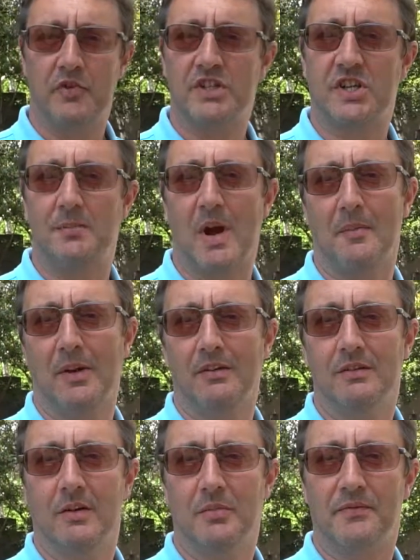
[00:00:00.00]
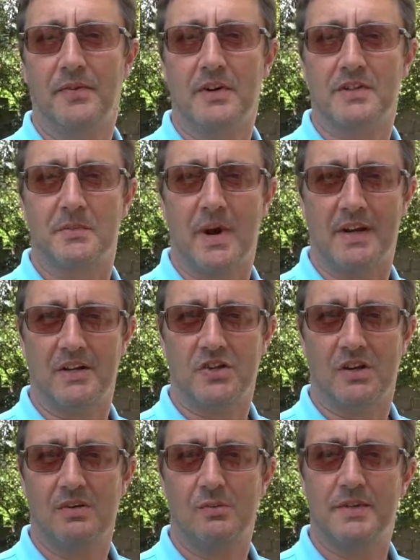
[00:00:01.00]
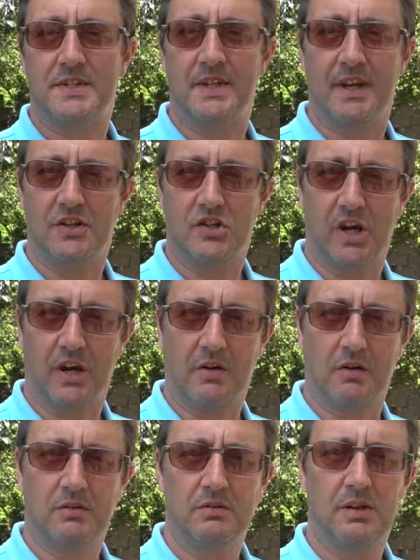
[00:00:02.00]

Richie Bamlet, Urban Forest Manager with City of Chico,